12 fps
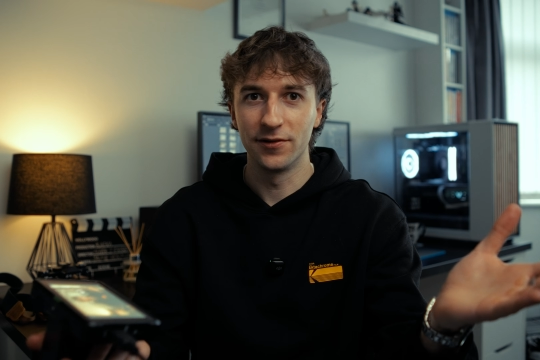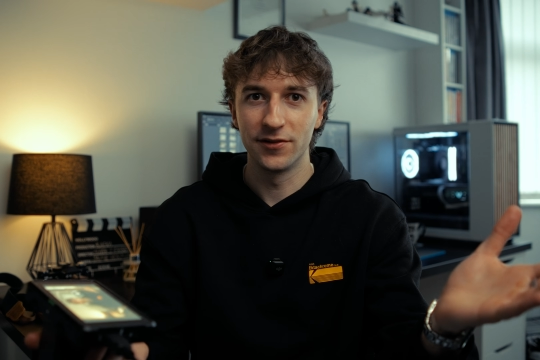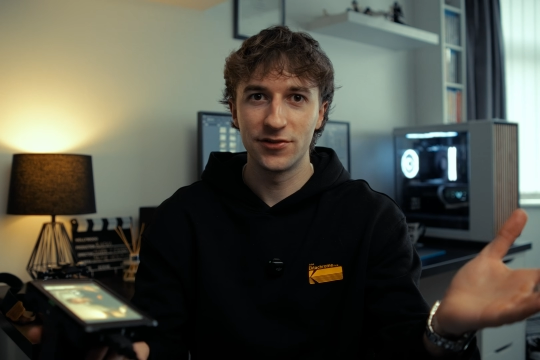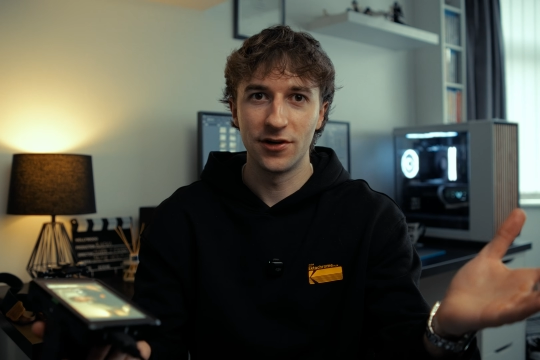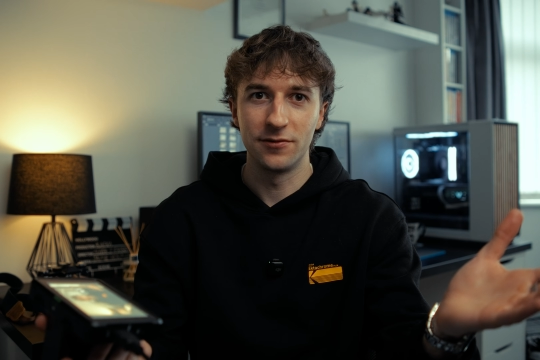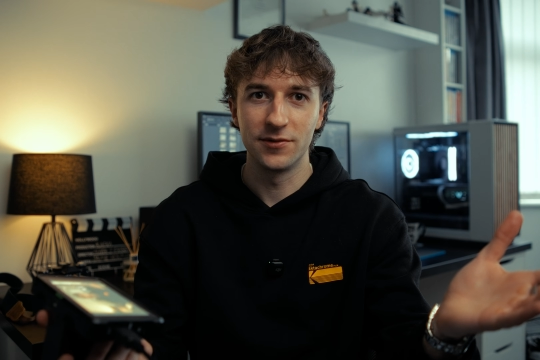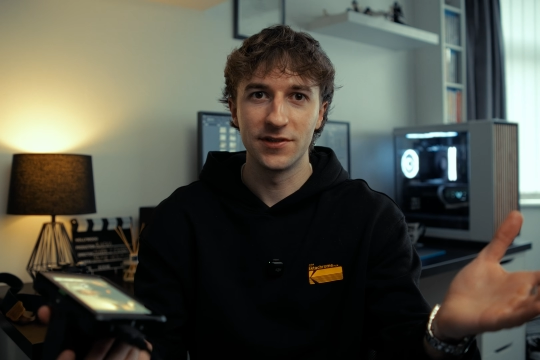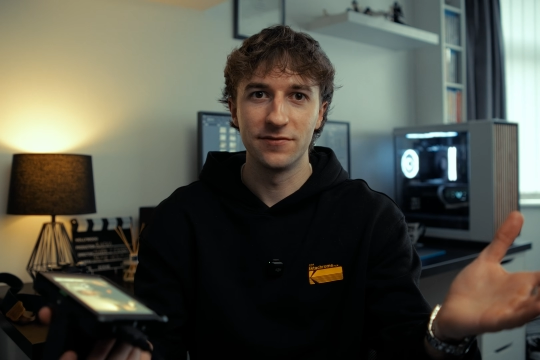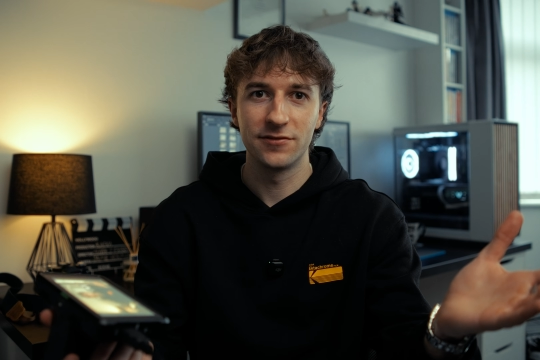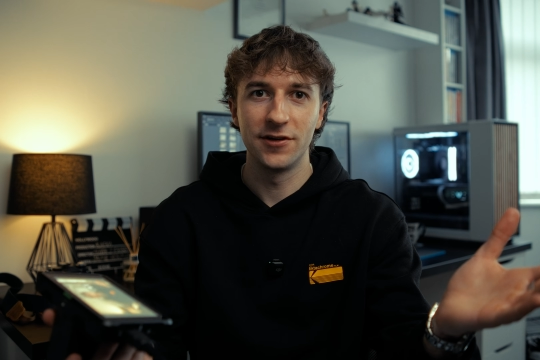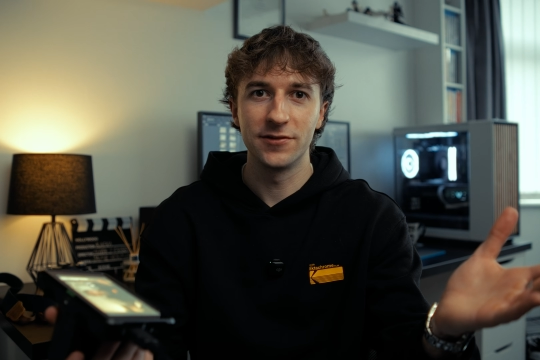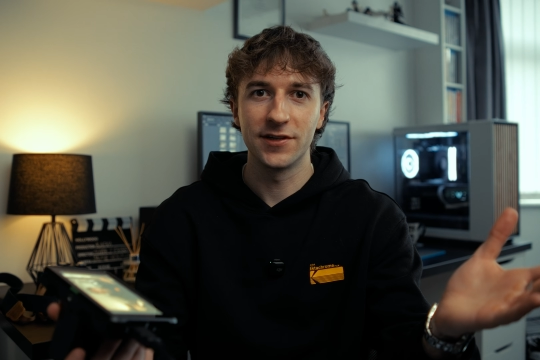the shot was in
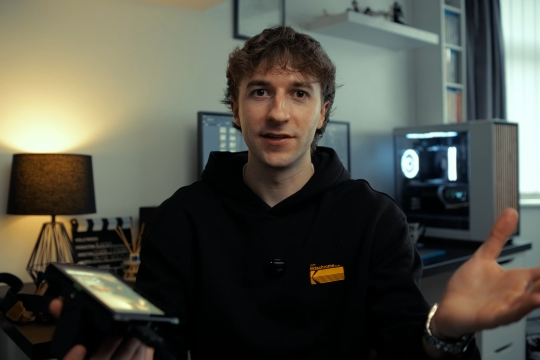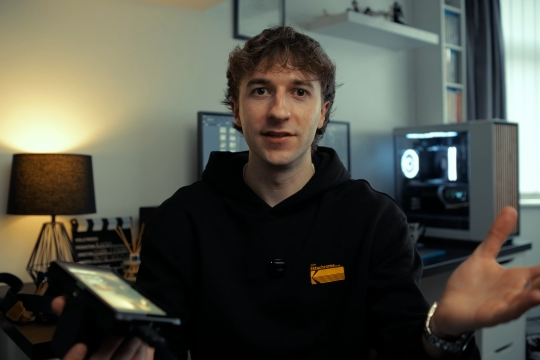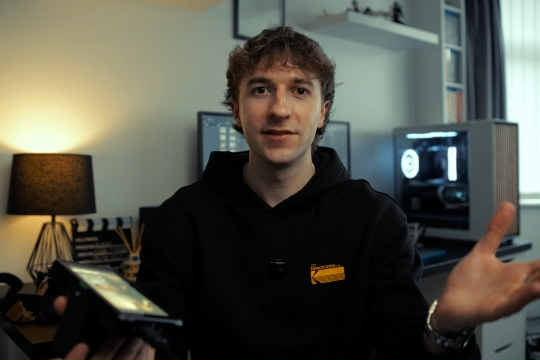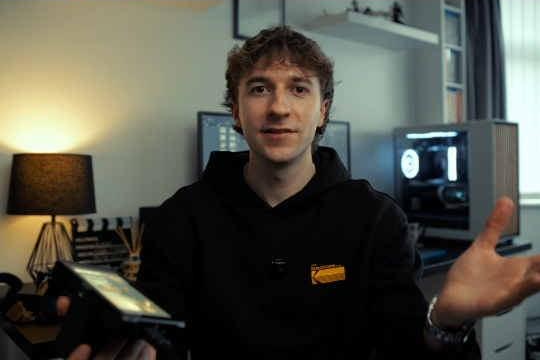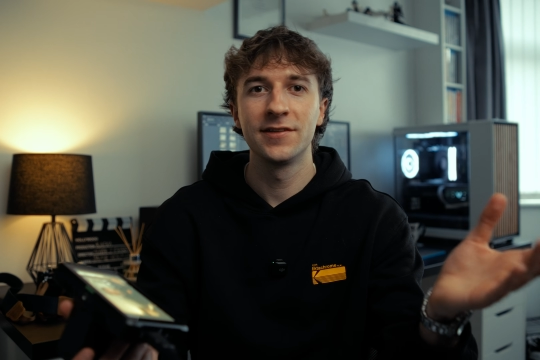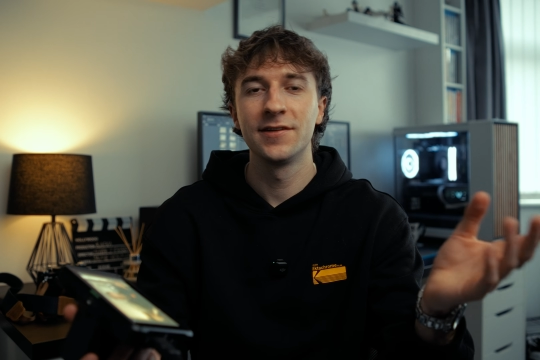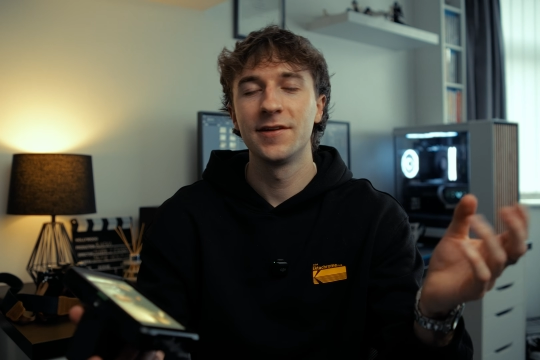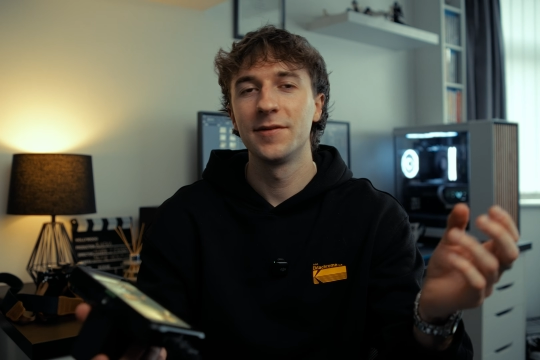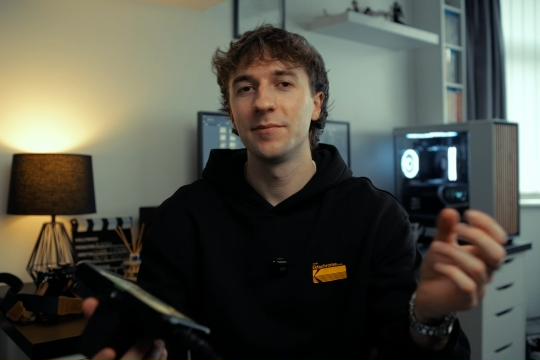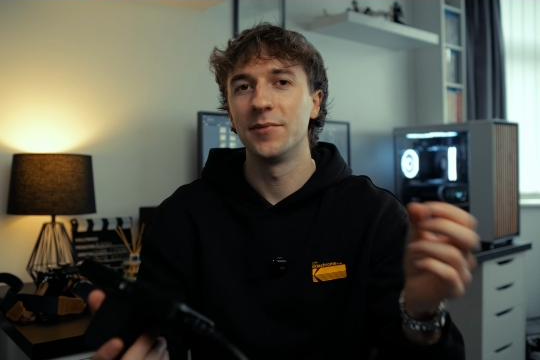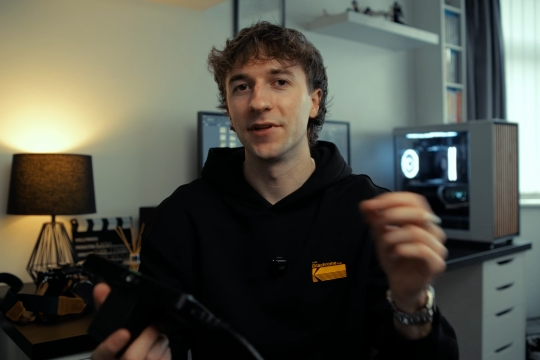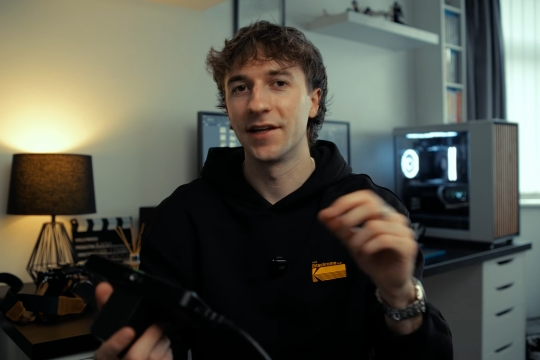focus,
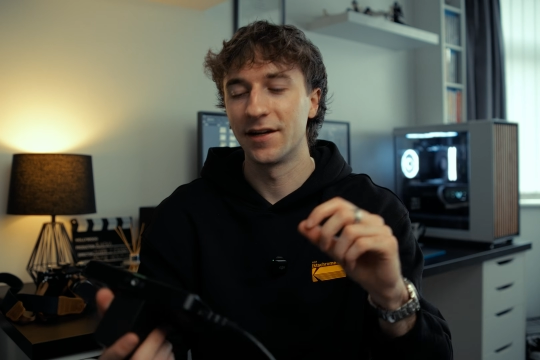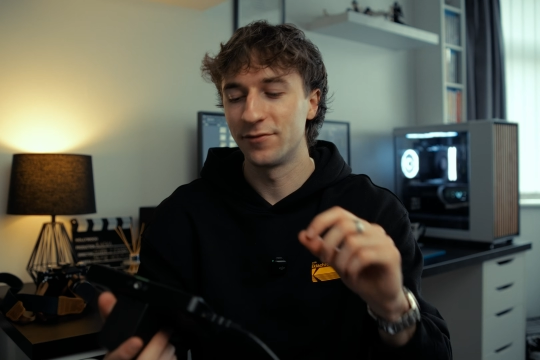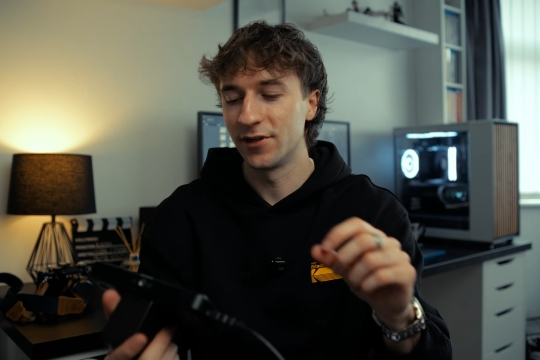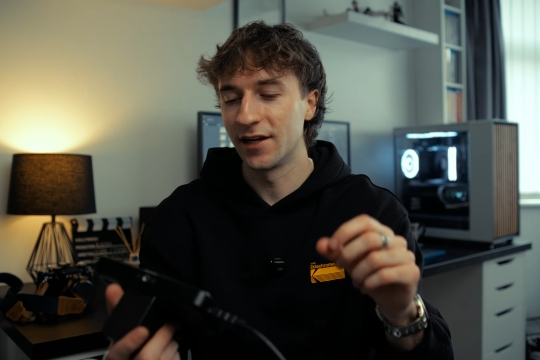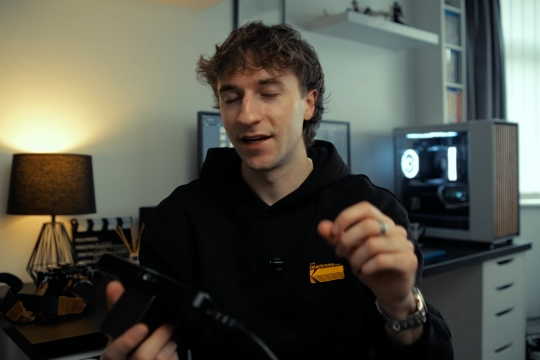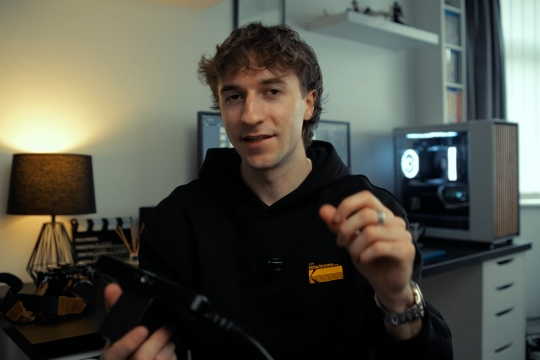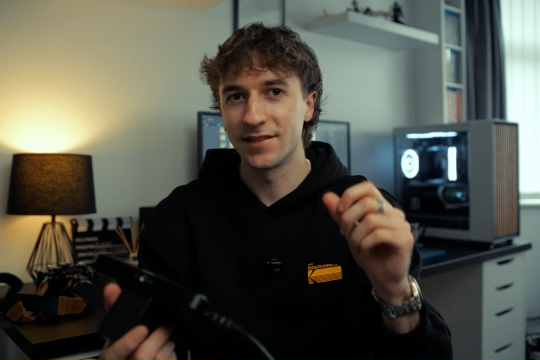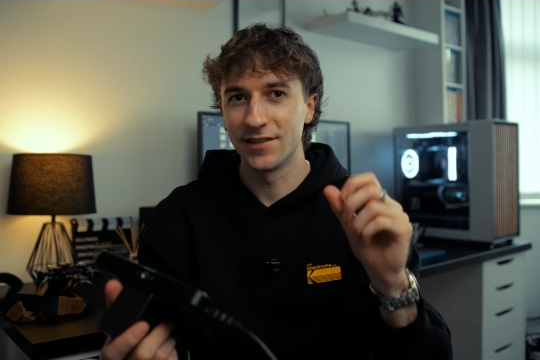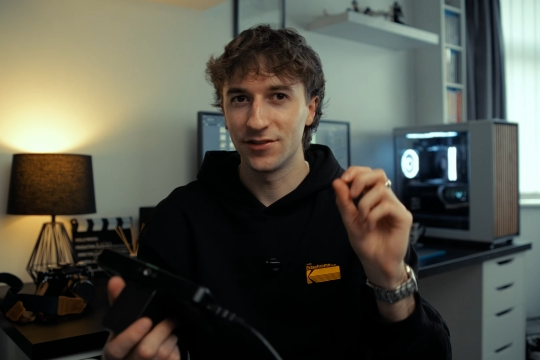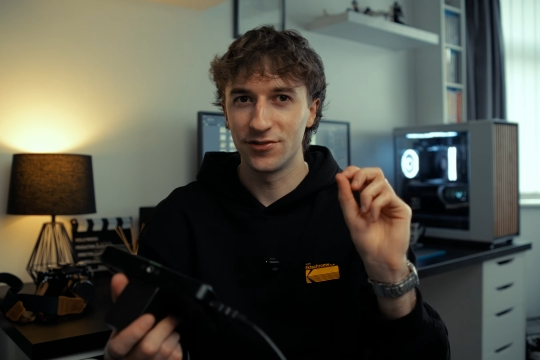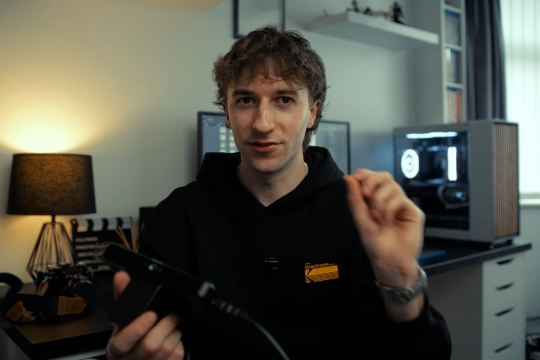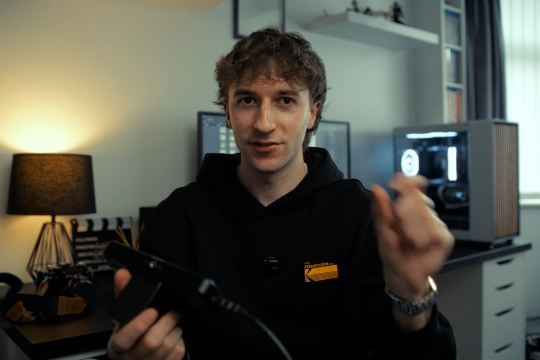but then I've realised
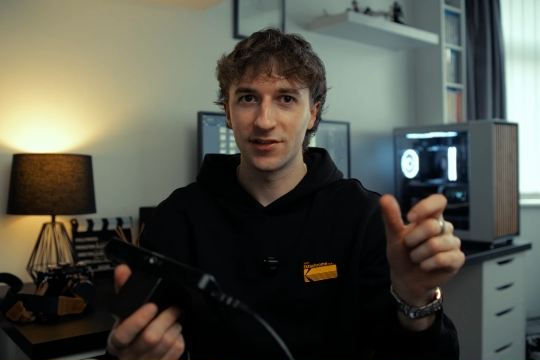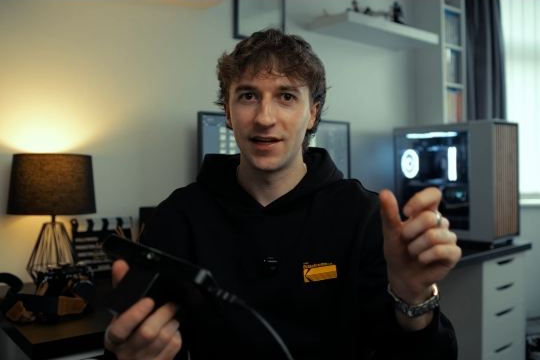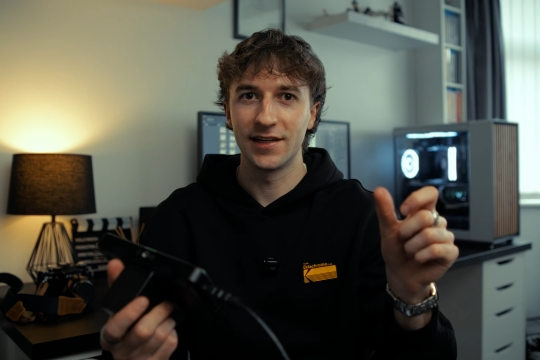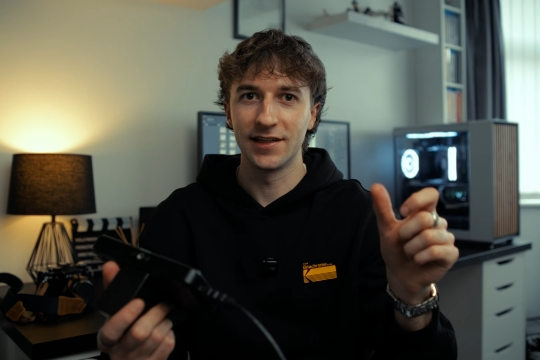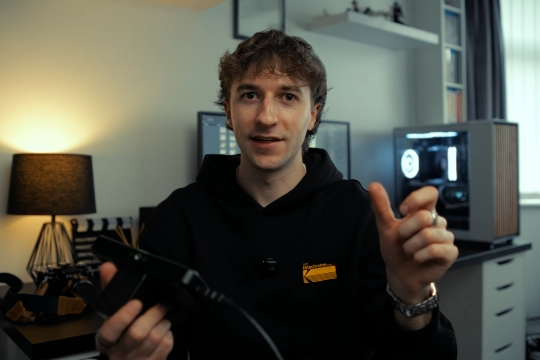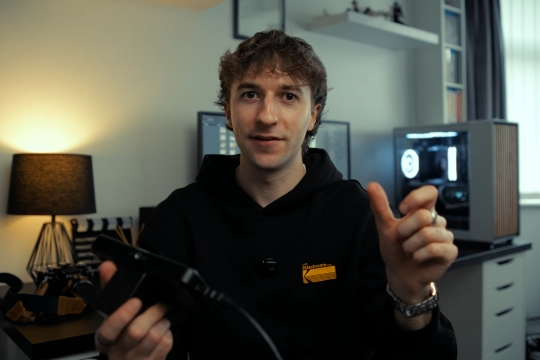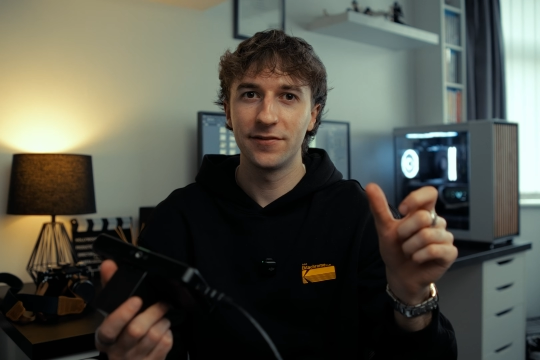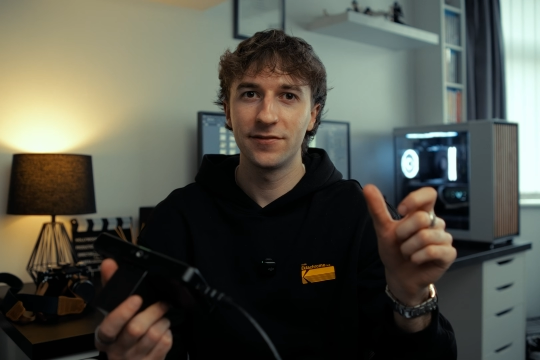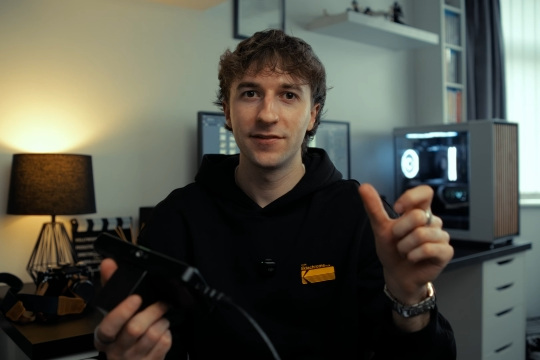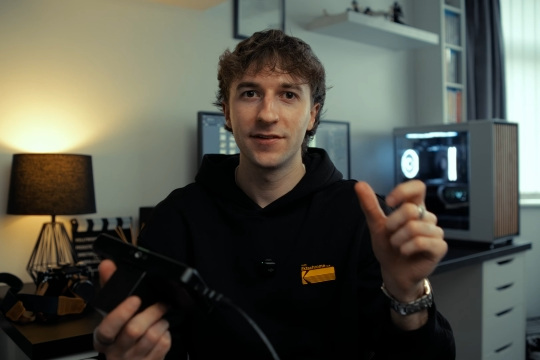it's just slightly off,